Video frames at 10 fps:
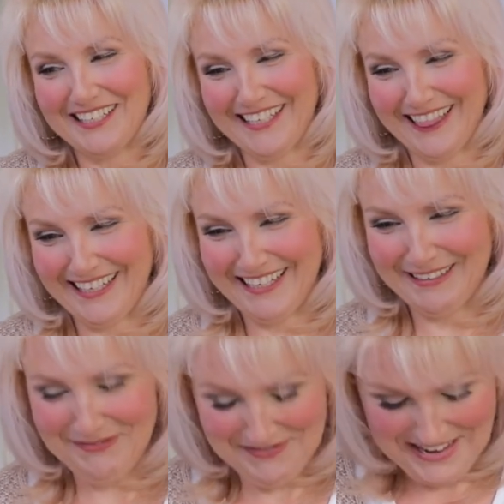clean that
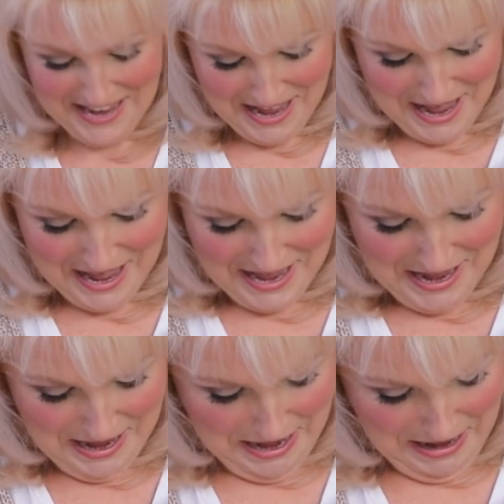
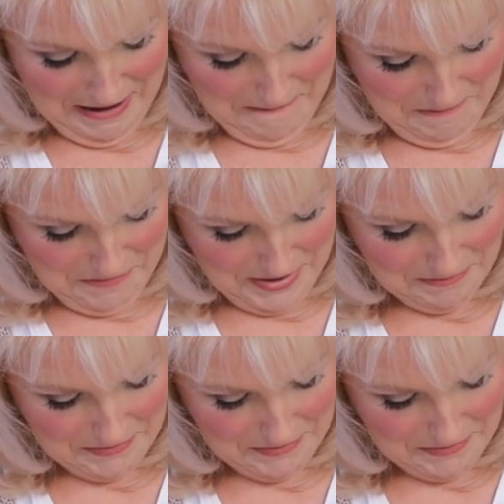up.